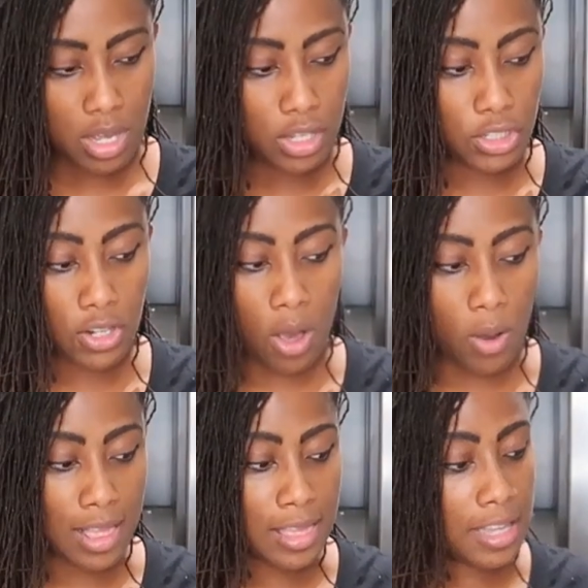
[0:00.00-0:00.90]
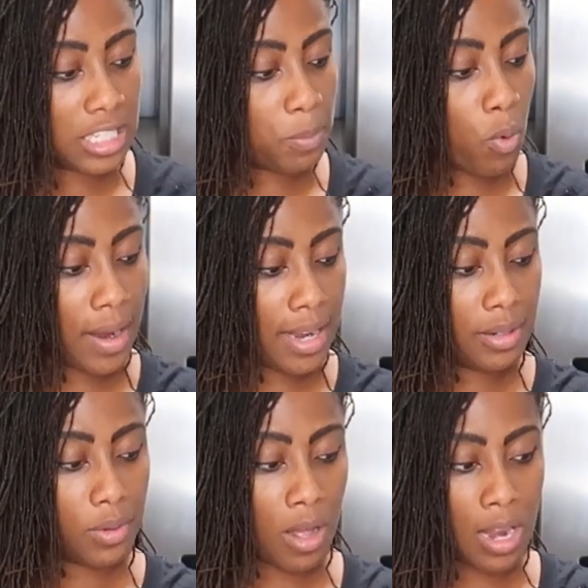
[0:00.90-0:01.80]
So at this
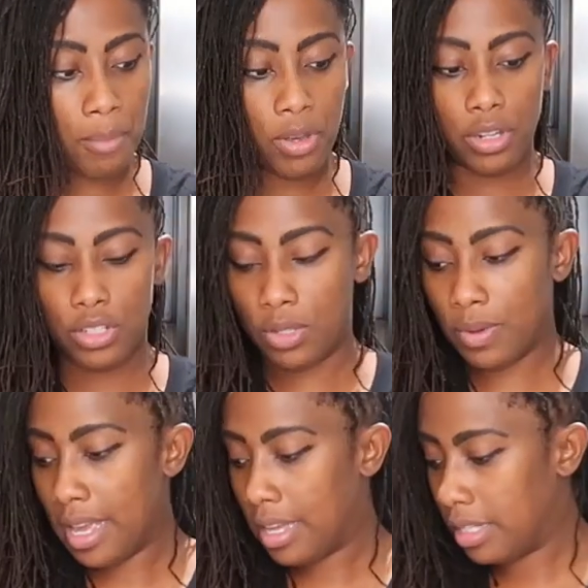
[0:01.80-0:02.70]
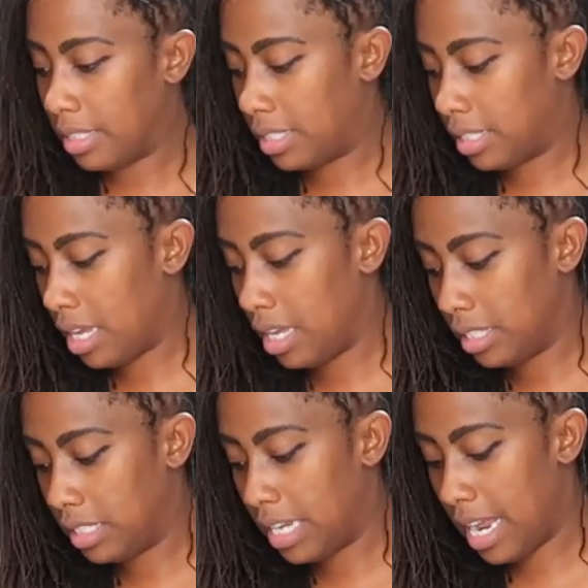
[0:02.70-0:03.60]
point, all I'm gonna do is
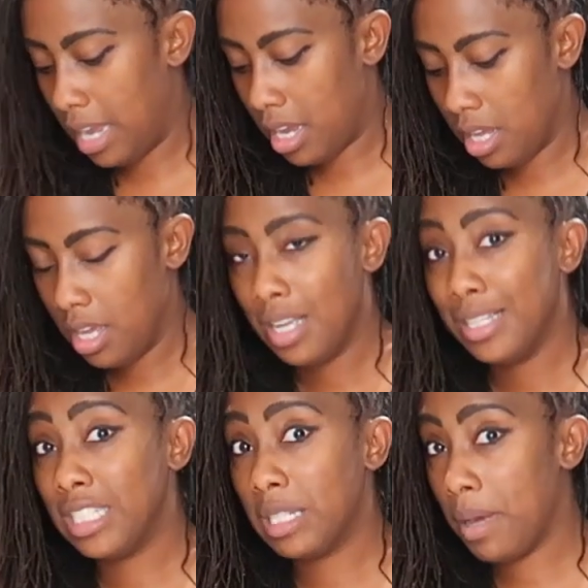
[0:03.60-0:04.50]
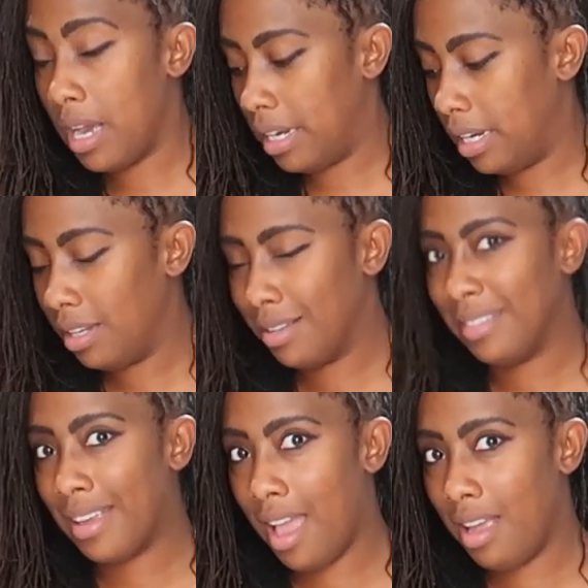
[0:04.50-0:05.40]
take some honey.
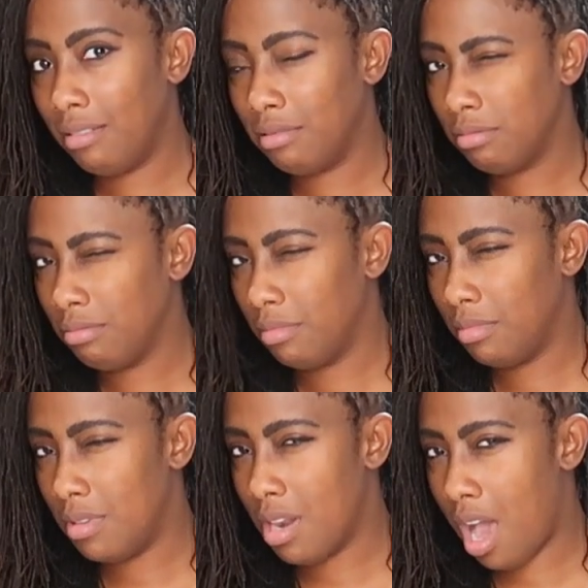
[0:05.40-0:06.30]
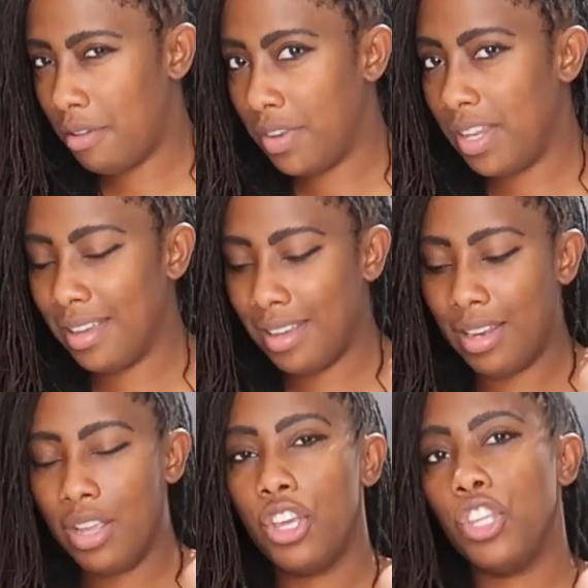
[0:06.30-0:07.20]
Again, not
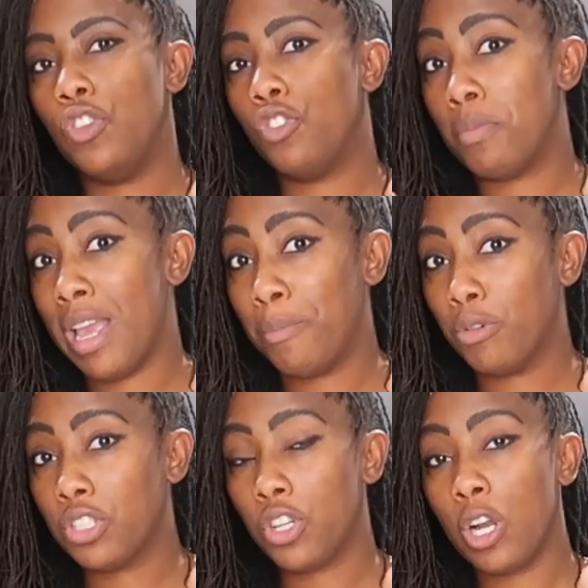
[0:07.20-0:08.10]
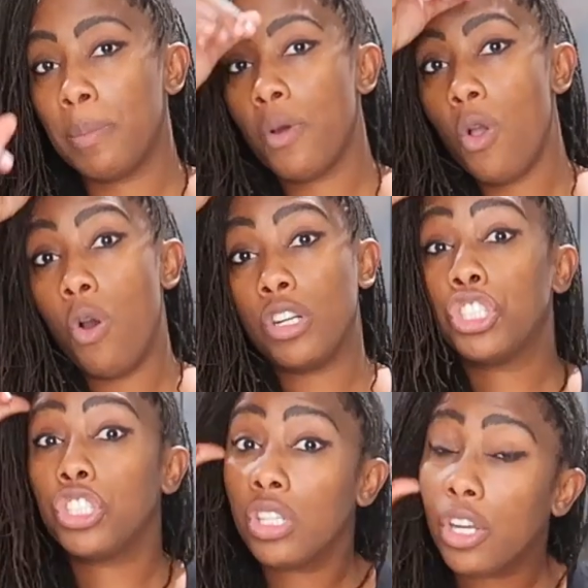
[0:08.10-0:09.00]
vegan. Use maple syrup or
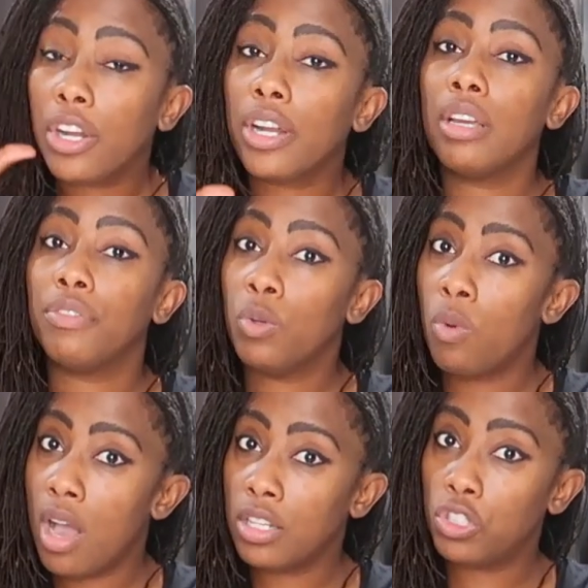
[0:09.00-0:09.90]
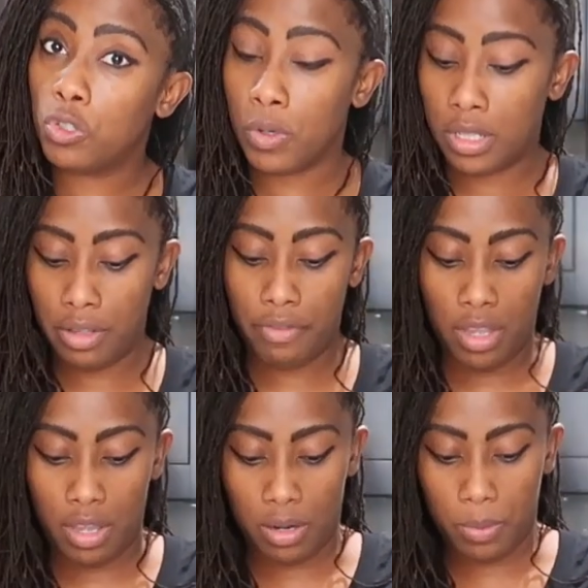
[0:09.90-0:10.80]
sugar if you want strictly
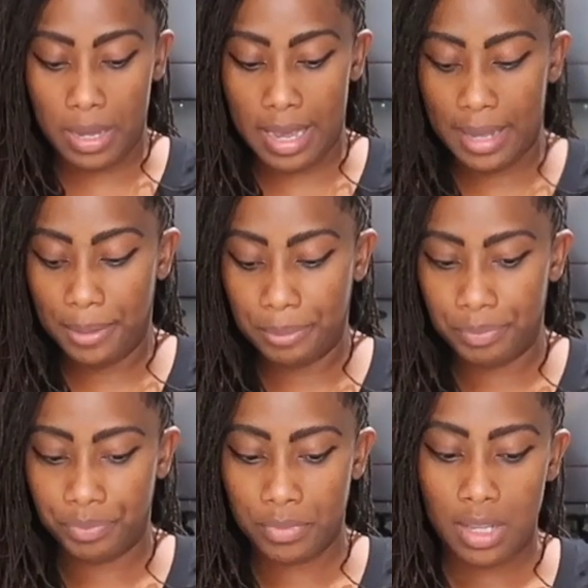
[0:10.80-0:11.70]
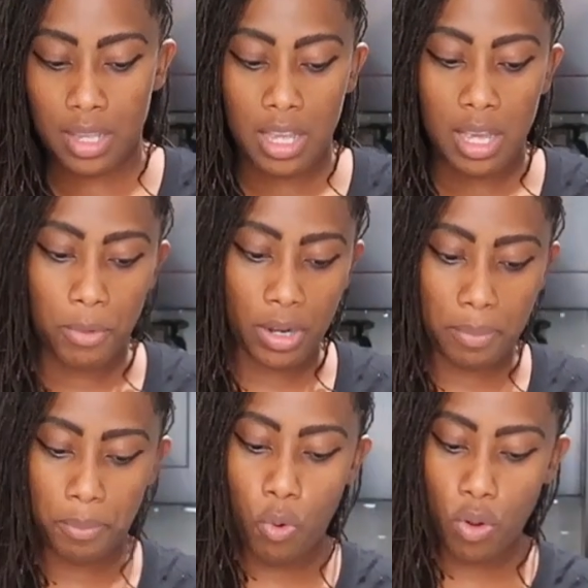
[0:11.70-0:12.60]
vegan, okay? I'm gonna
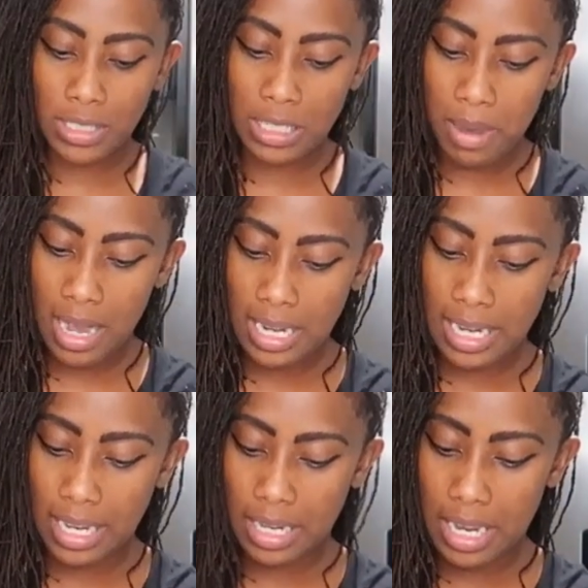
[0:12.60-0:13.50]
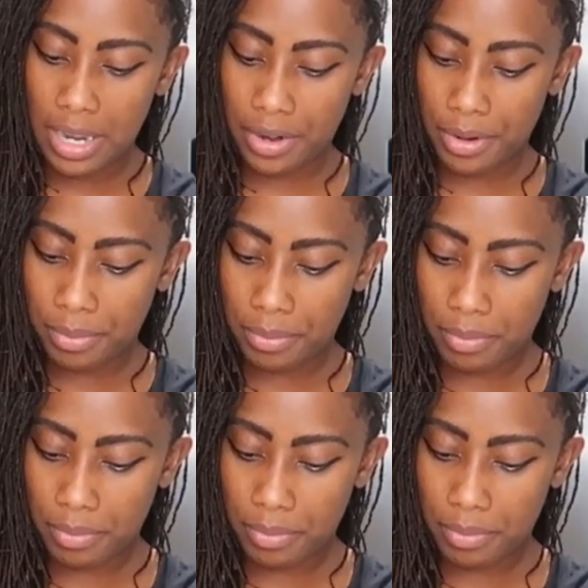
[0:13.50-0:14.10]
pour some honey in here.